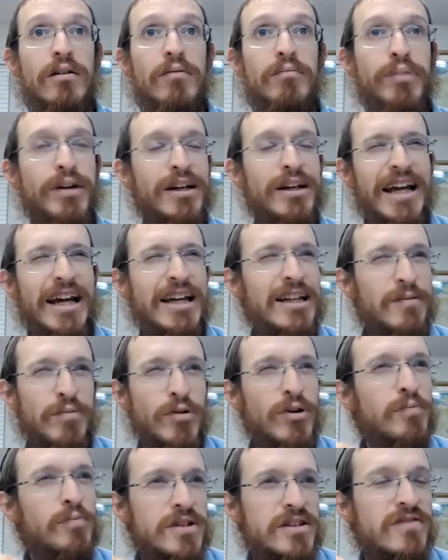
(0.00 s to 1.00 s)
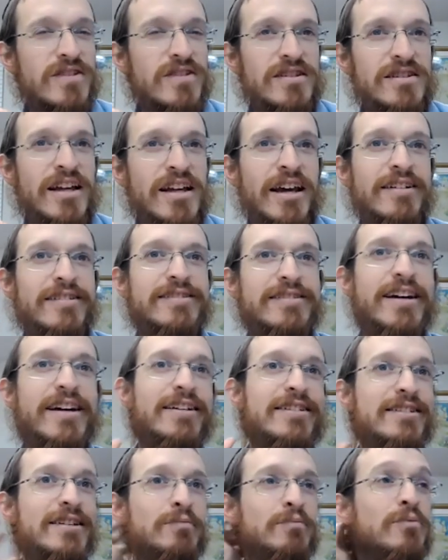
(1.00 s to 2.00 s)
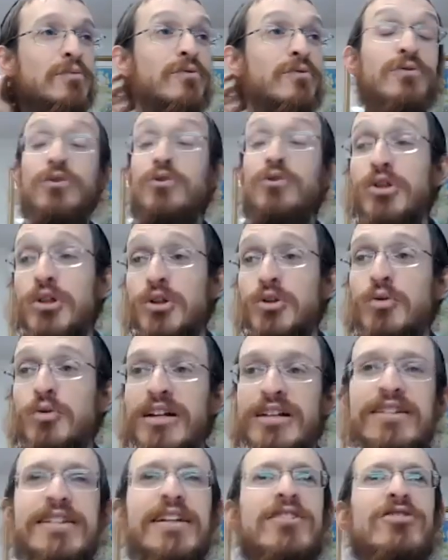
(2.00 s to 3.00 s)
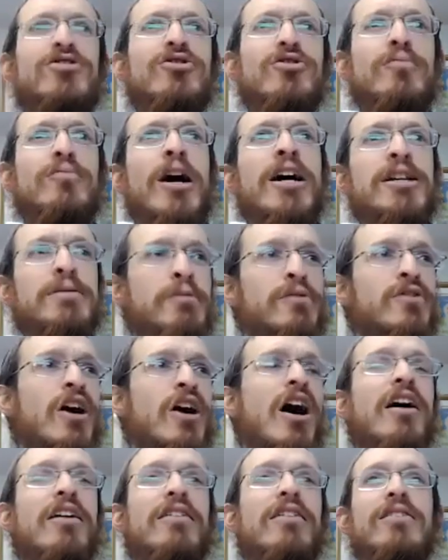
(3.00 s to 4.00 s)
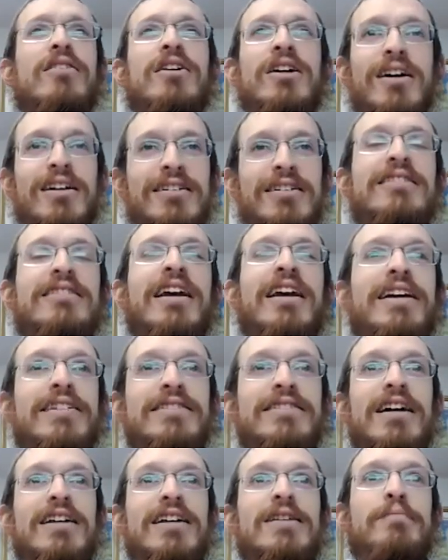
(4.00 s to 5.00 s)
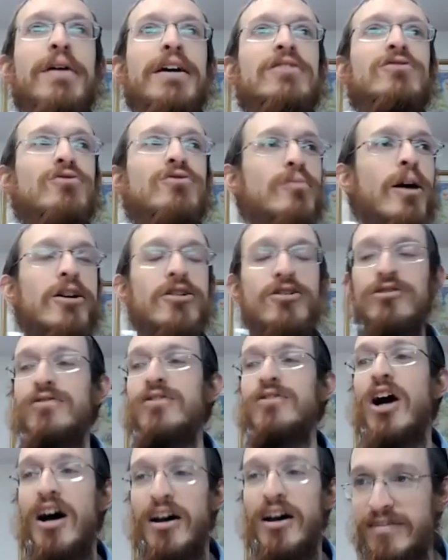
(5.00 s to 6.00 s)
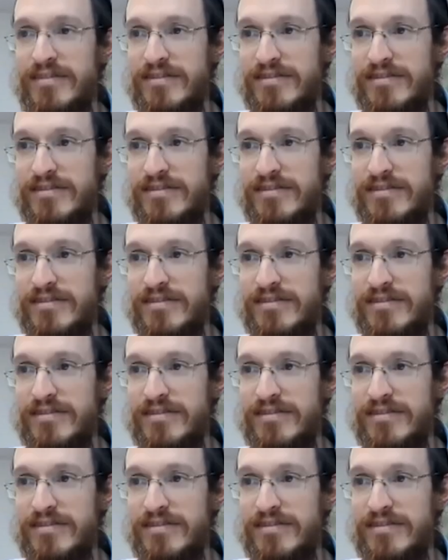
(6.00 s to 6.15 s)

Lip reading: But again, the purpose of the snake is not some voodoo. It's there to remind them of God. A snake is not the best reminder of God.